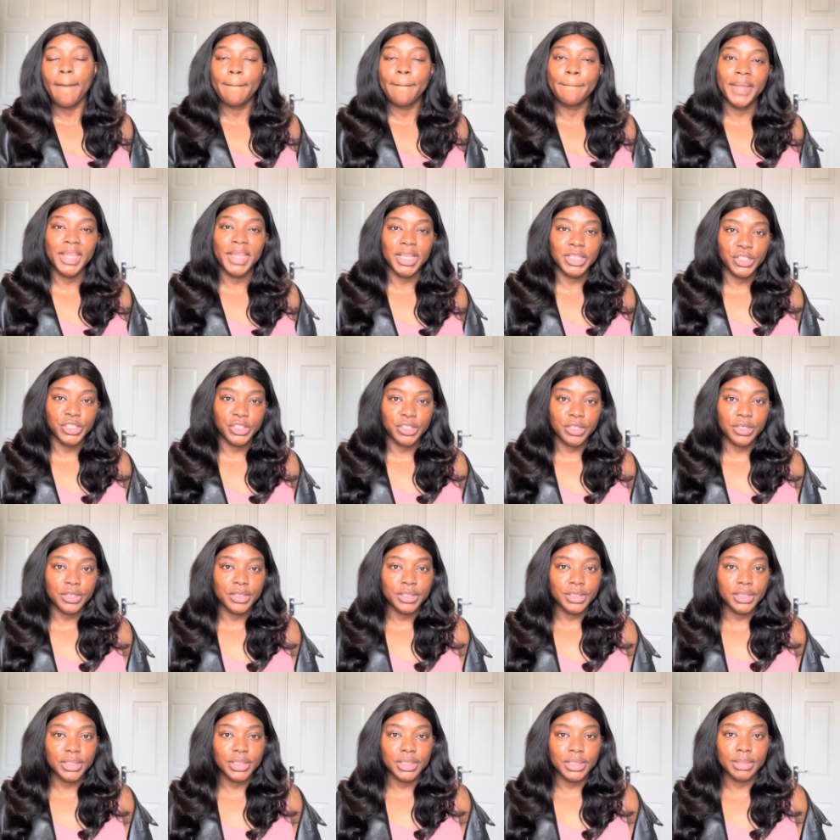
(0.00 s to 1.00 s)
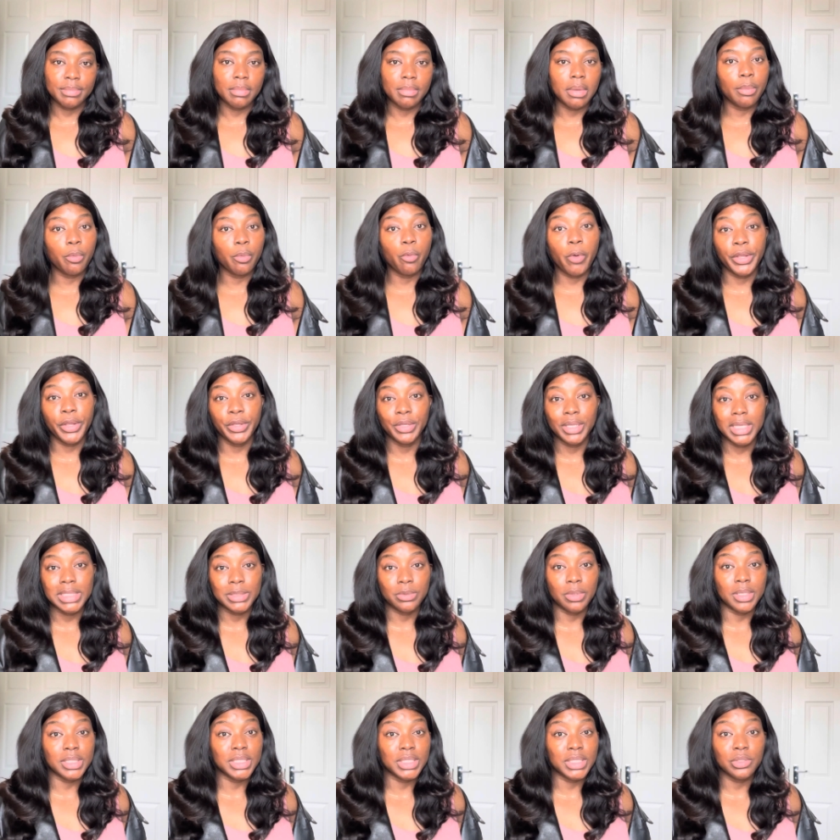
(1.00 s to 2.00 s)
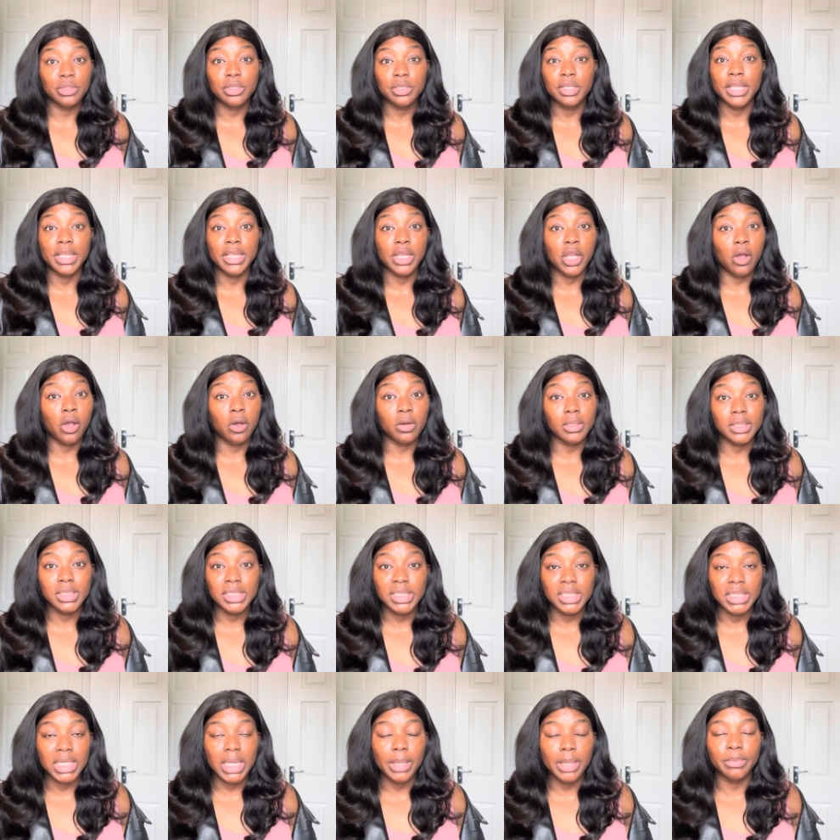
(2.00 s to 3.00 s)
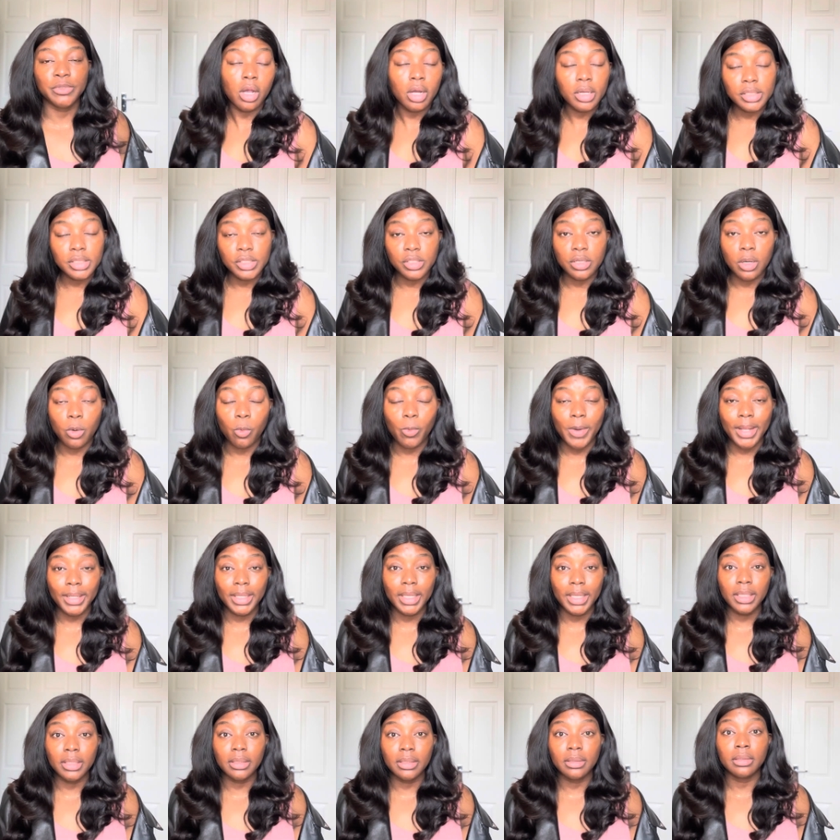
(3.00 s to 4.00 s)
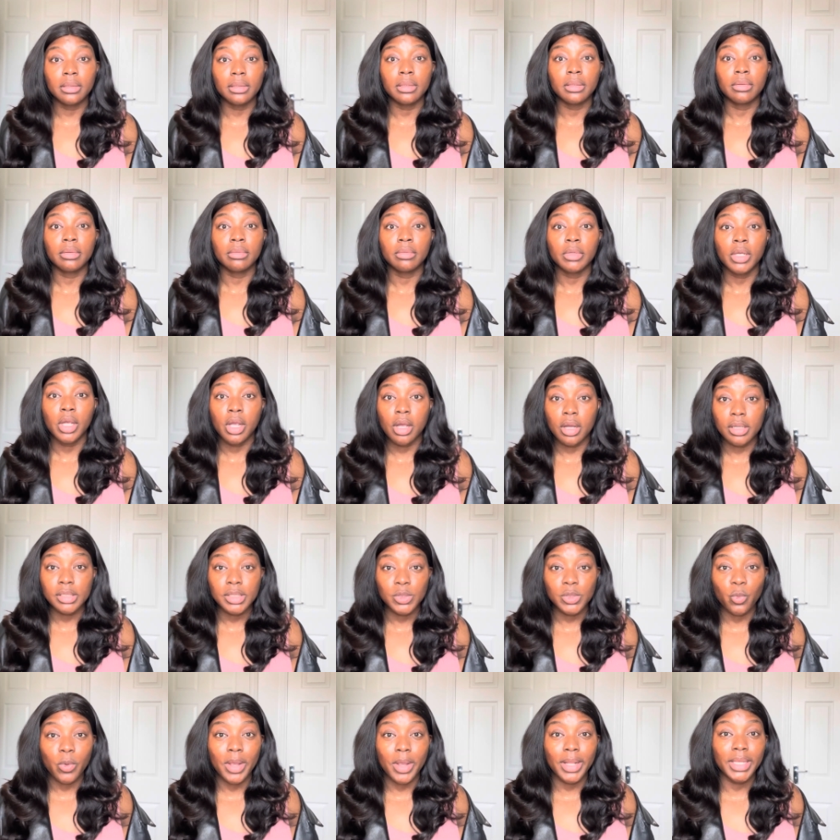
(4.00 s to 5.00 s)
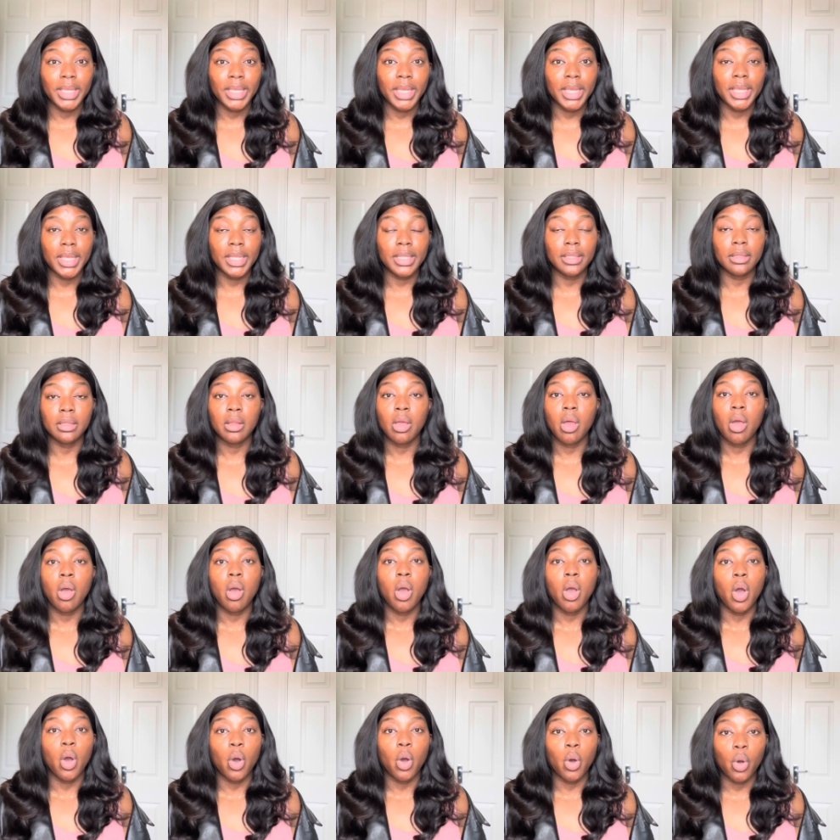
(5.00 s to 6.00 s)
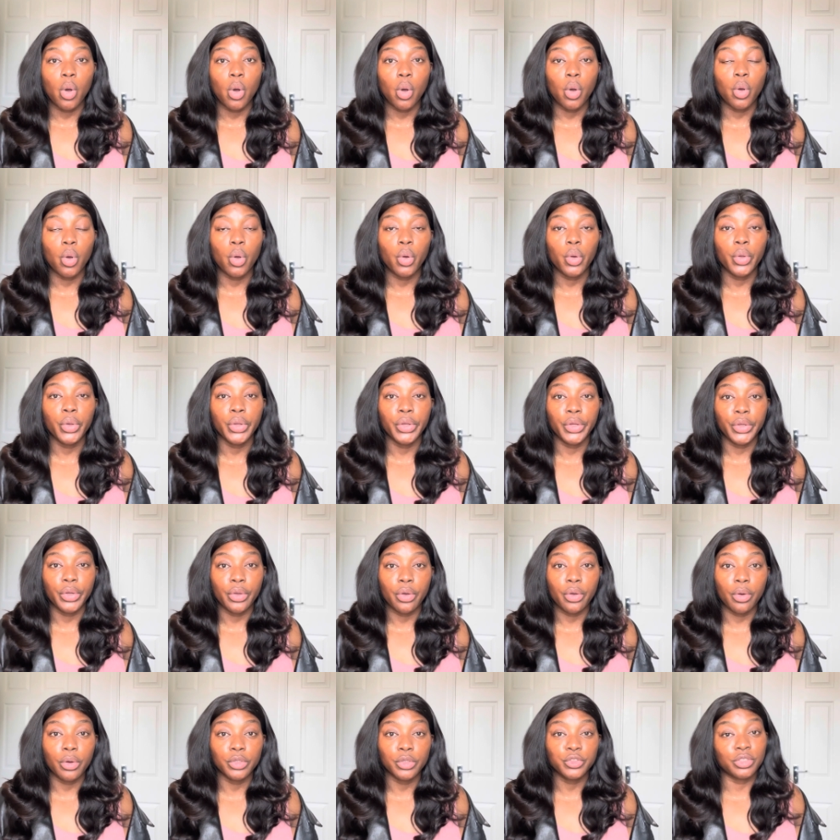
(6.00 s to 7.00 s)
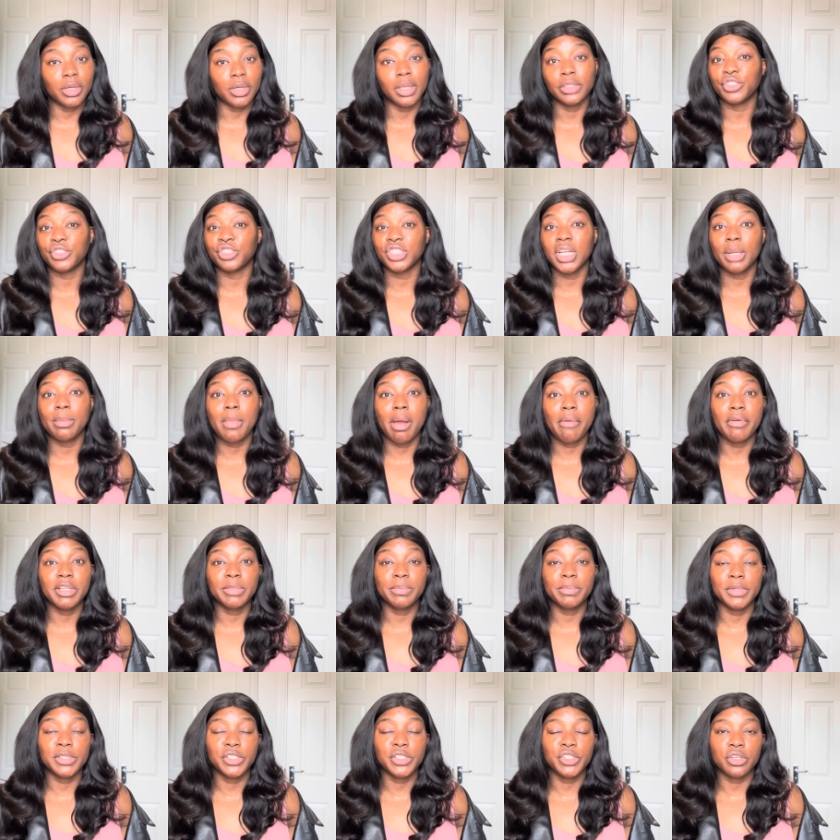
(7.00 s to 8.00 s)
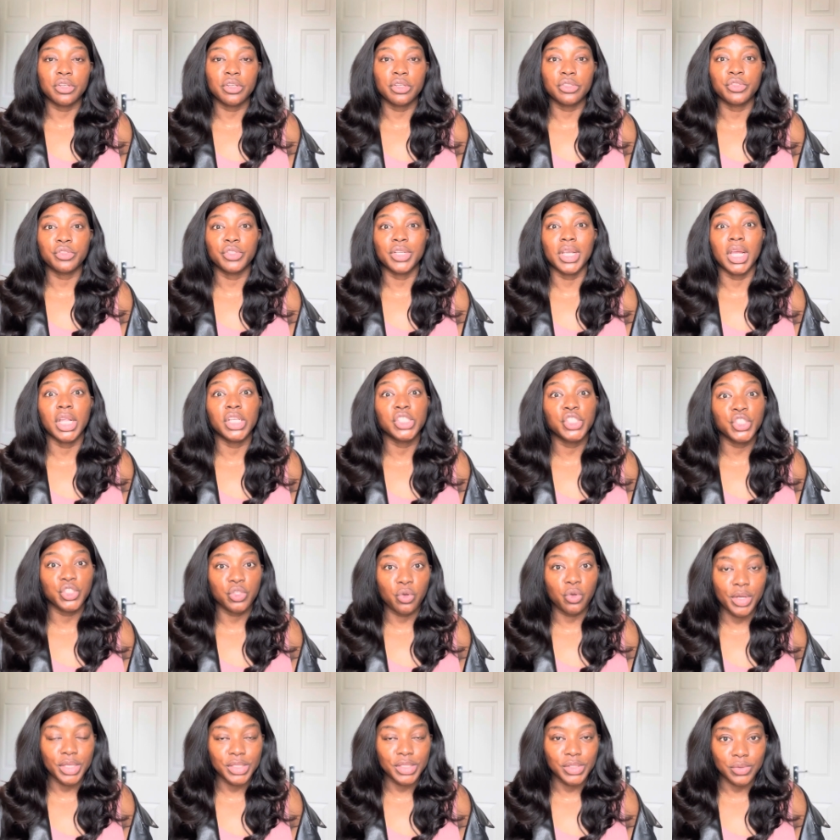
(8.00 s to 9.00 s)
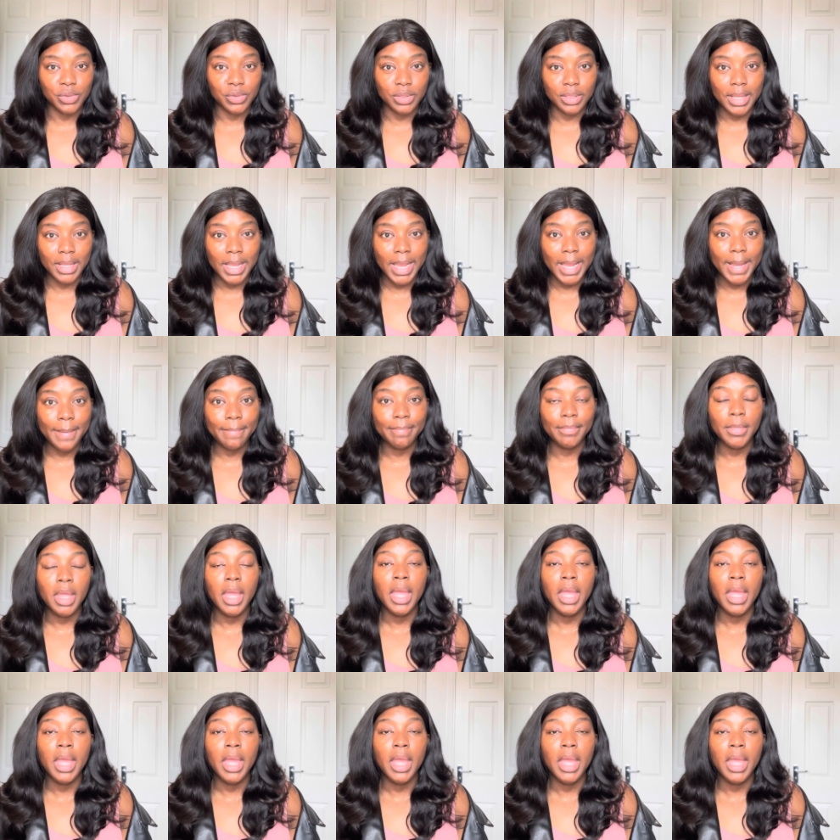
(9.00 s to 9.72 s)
pictures, maybe when you guys were still in courtship, your wedding, court wedding, or your traditional marriage picture, you can show it to them.